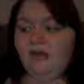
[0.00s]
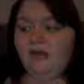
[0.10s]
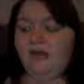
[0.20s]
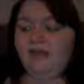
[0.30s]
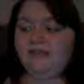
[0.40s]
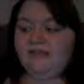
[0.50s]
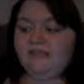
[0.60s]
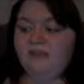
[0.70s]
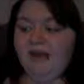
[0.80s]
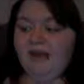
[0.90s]
and
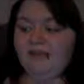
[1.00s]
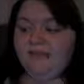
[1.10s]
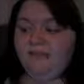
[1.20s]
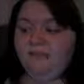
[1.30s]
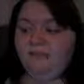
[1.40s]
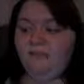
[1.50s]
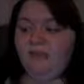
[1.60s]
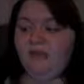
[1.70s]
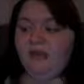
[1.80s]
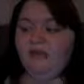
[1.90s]
despite
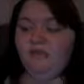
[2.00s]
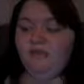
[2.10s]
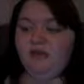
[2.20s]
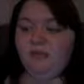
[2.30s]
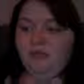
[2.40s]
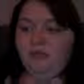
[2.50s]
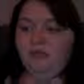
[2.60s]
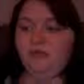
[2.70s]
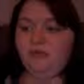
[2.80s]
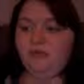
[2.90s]
the people
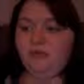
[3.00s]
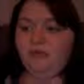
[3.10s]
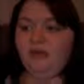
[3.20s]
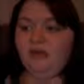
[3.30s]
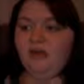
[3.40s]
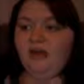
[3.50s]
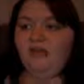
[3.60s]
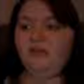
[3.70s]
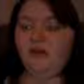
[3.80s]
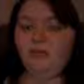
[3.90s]
who I
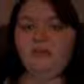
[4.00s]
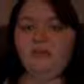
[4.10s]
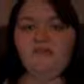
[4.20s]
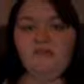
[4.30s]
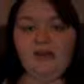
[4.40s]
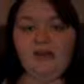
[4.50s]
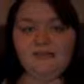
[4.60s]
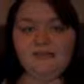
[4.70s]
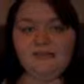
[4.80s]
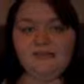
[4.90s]
thought were my
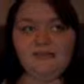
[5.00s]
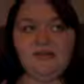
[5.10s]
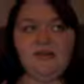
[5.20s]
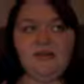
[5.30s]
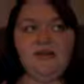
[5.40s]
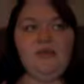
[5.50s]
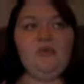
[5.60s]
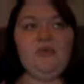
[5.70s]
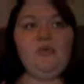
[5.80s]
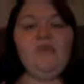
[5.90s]
friends,
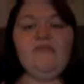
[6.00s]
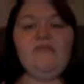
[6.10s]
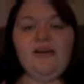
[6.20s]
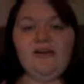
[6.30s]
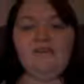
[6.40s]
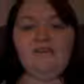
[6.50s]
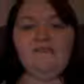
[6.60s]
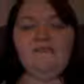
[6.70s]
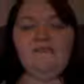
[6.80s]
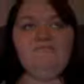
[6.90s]
who were very
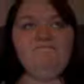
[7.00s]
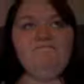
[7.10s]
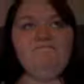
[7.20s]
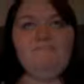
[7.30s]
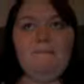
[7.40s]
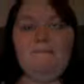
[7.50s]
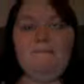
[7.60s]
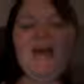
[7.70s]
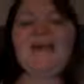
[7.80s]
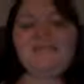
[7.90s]

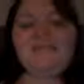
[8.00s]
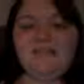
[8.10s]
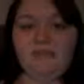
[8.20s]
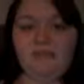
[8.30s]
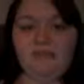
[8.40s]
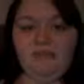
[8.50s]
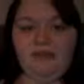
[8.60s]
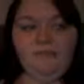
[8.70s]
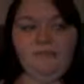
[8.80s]
masked with me,